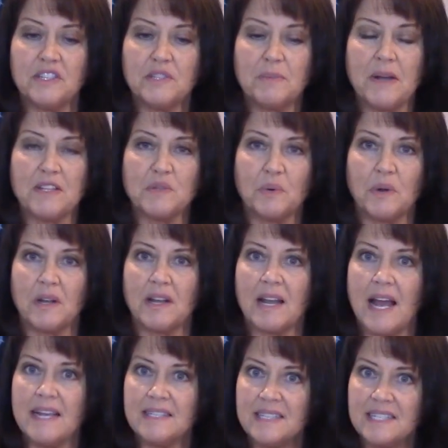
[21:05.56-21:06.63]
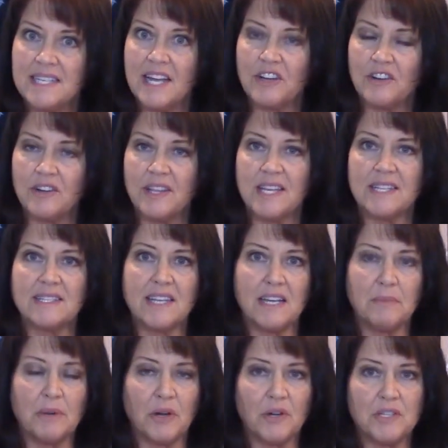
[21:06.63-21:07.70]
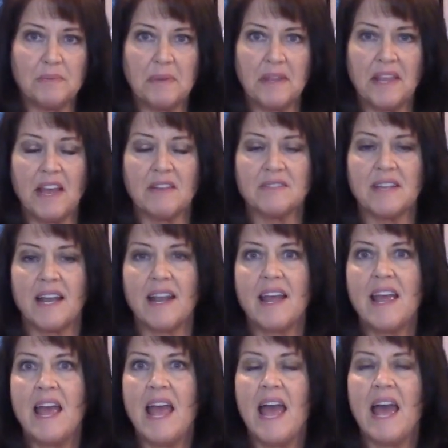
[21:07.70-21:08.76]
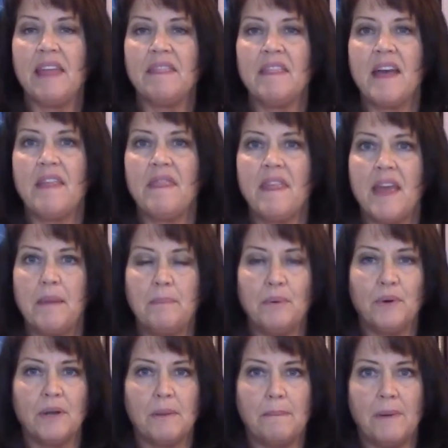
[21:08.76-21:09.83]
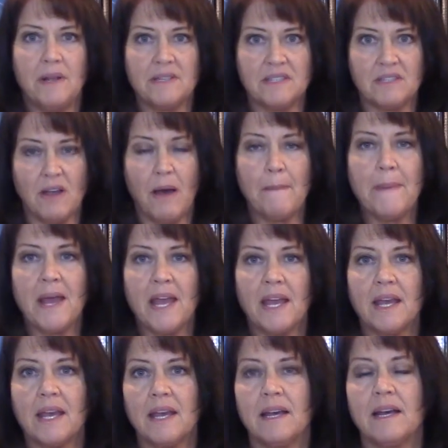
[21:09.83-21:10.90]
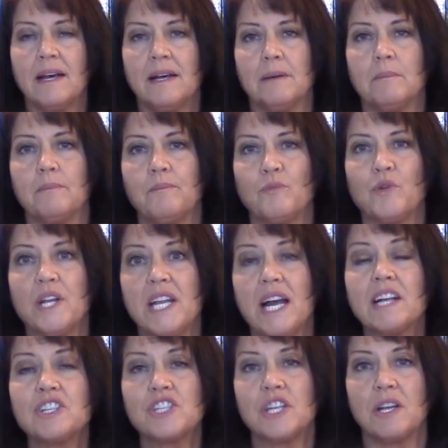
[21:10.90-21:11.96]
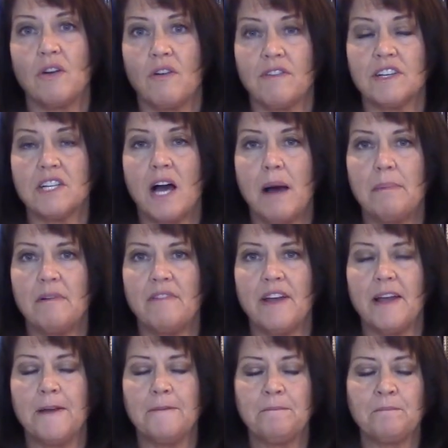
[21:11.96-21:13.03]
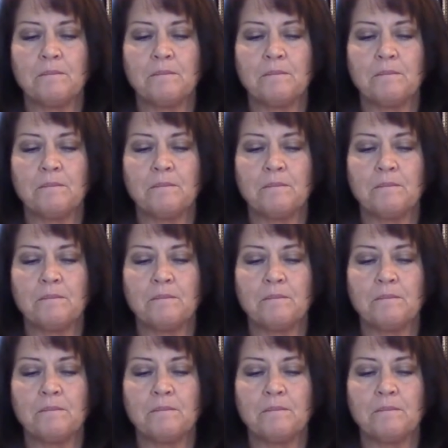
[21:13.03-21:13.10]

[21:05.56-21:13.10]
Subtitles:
sprouts were nice and tender on the inside, but crispy on the outside. And then they put a balsamic reduction over top of it.